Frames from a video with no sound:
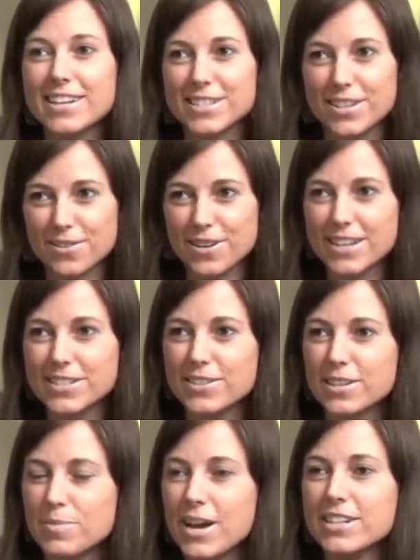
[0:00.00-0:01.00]
So as you
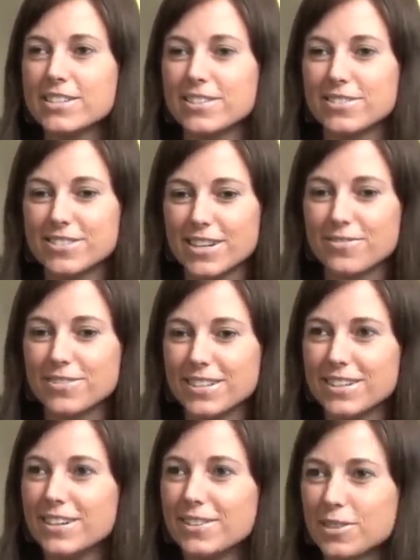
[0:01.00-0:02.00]
can imagine, there's
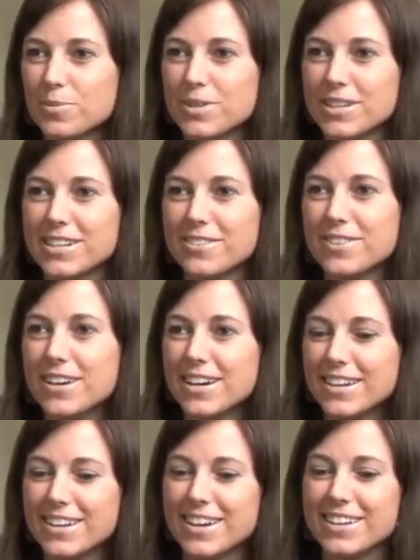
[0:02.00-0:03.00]
definitely a little bit of
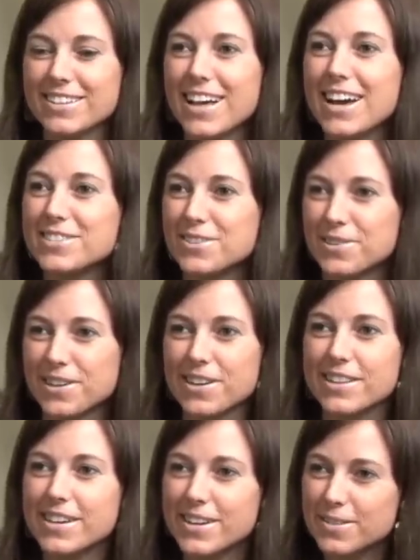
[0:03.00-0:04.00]
a, a, a clash going
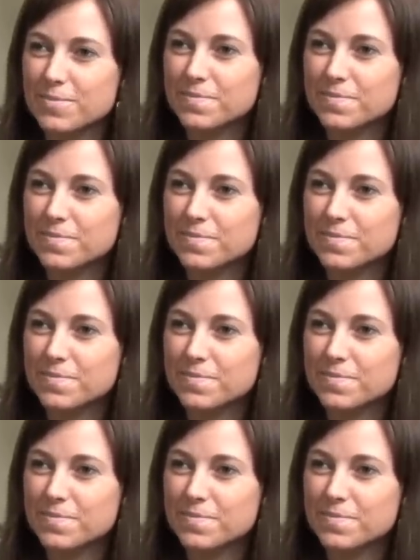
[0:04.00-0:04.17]
on there.